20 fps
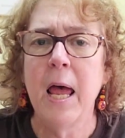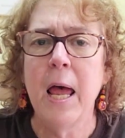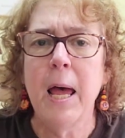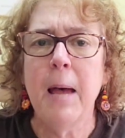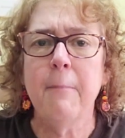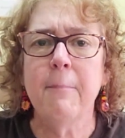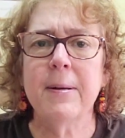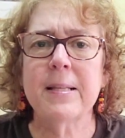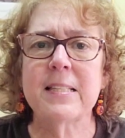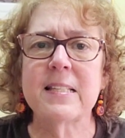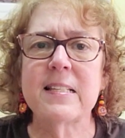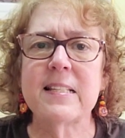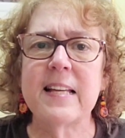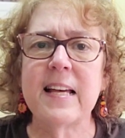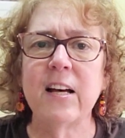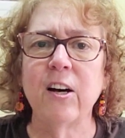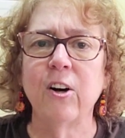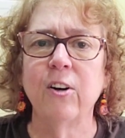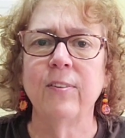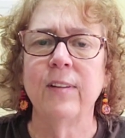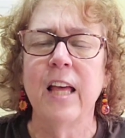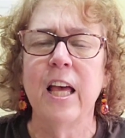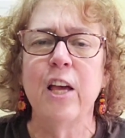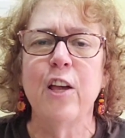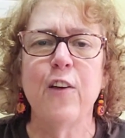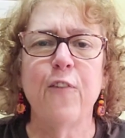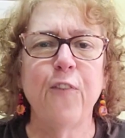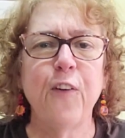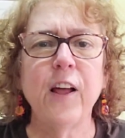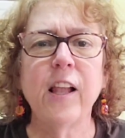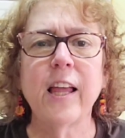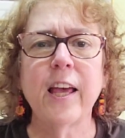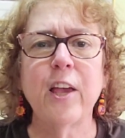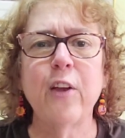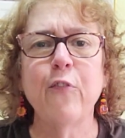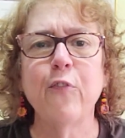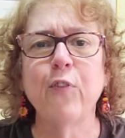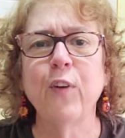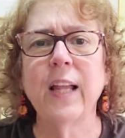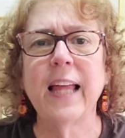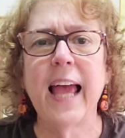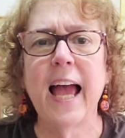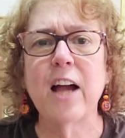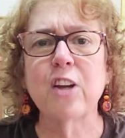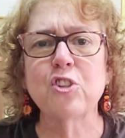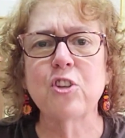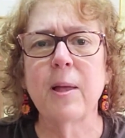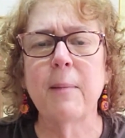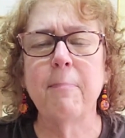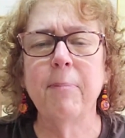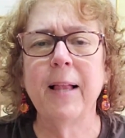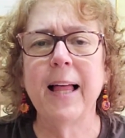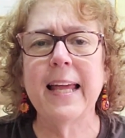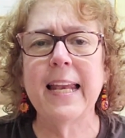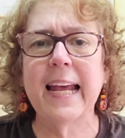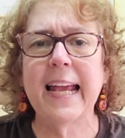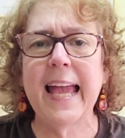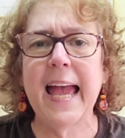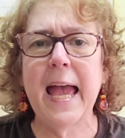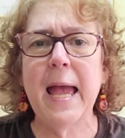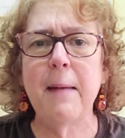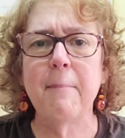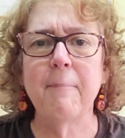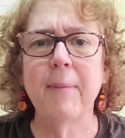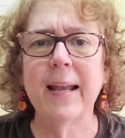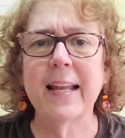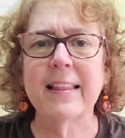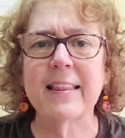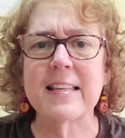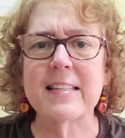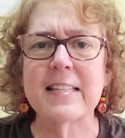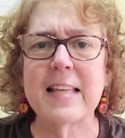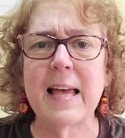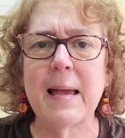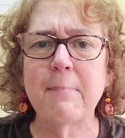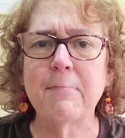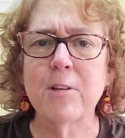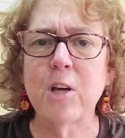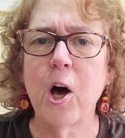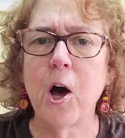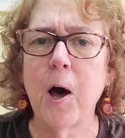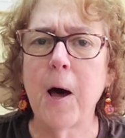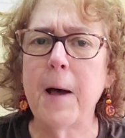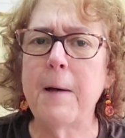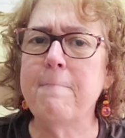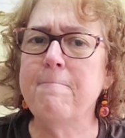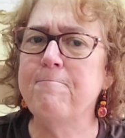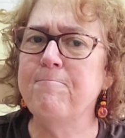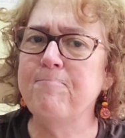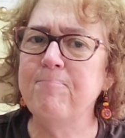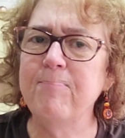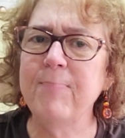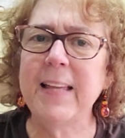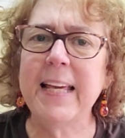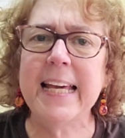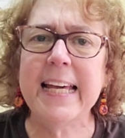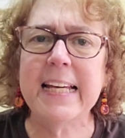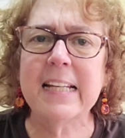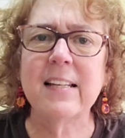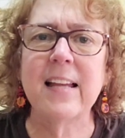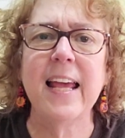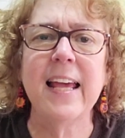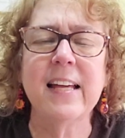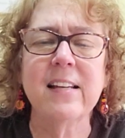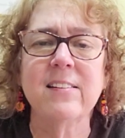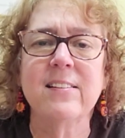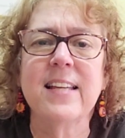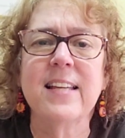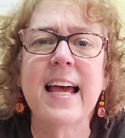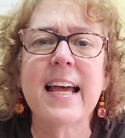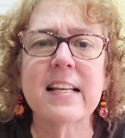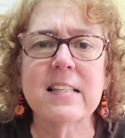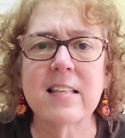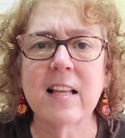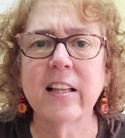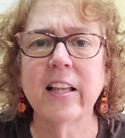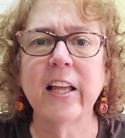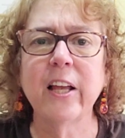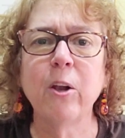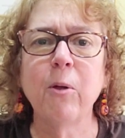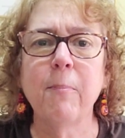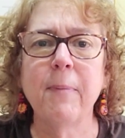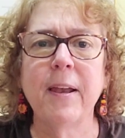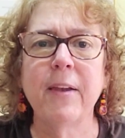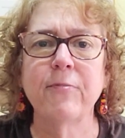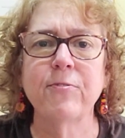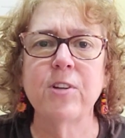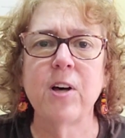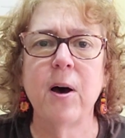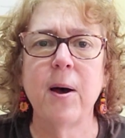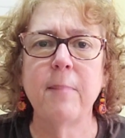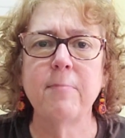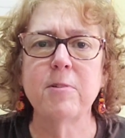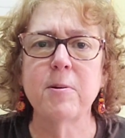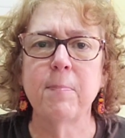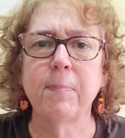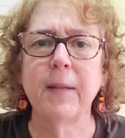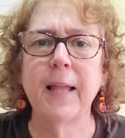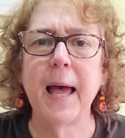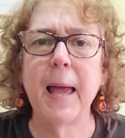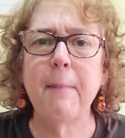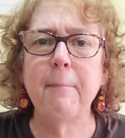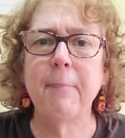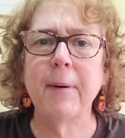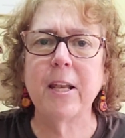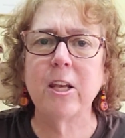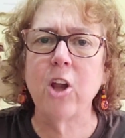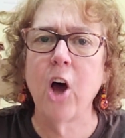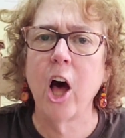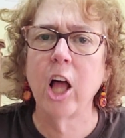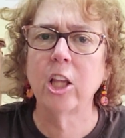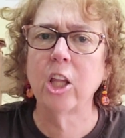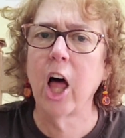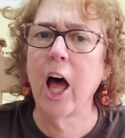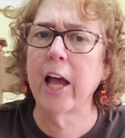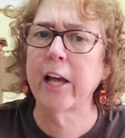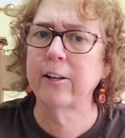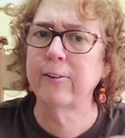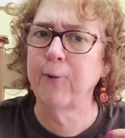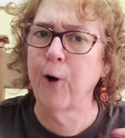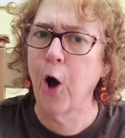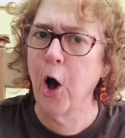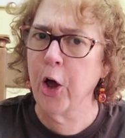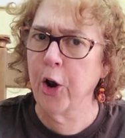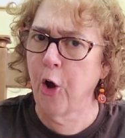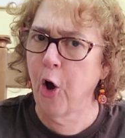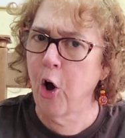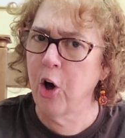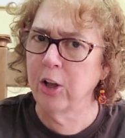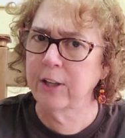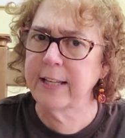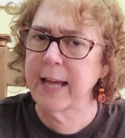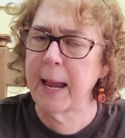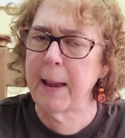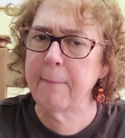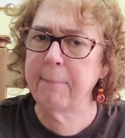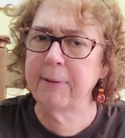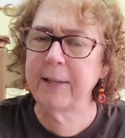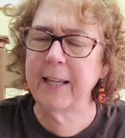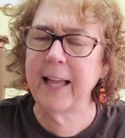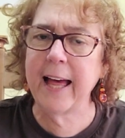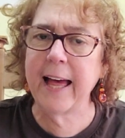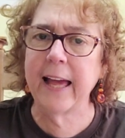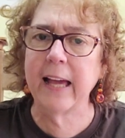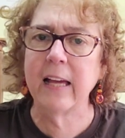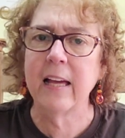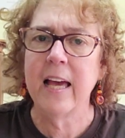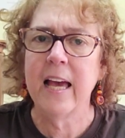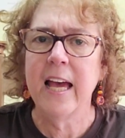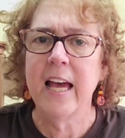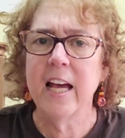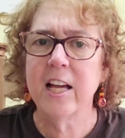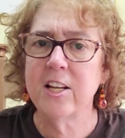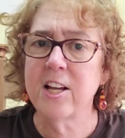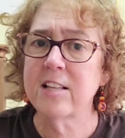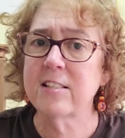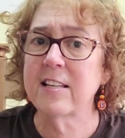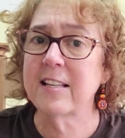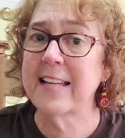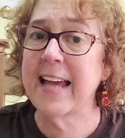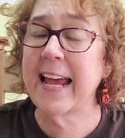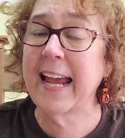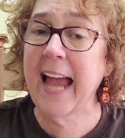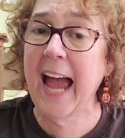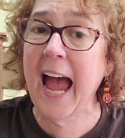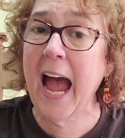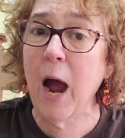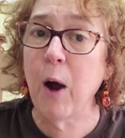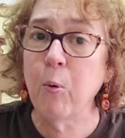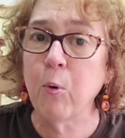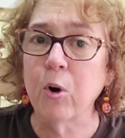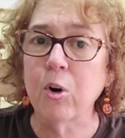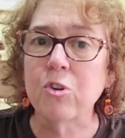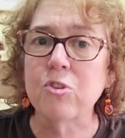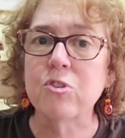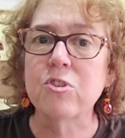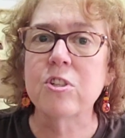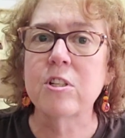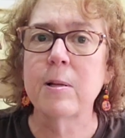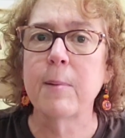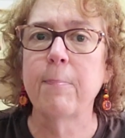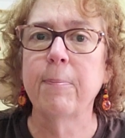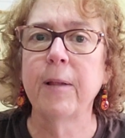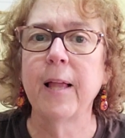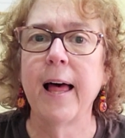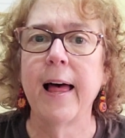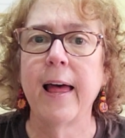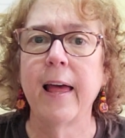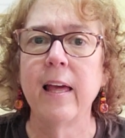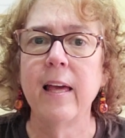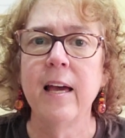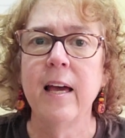But still, you feel like you really actually played a game. But at the same time, it takes a little bit of time to play, but not like an all-day play. It doesn't take hours to play.